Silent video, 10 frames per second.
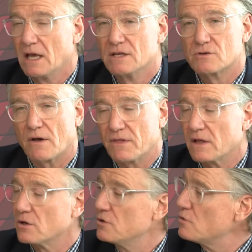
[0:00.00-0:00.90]
So I
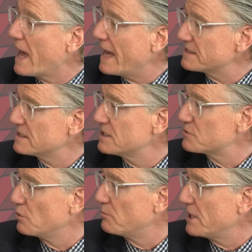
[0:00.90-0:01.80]
think new
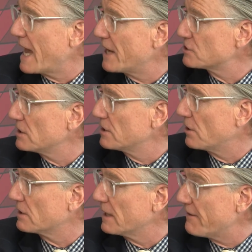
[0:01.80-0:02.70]
assets will be actually
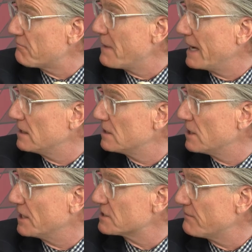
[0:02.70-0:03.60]
on left main
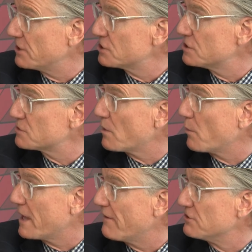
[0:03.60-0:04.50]
interventions, where
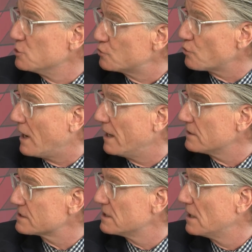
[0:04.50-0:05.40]
we have new trials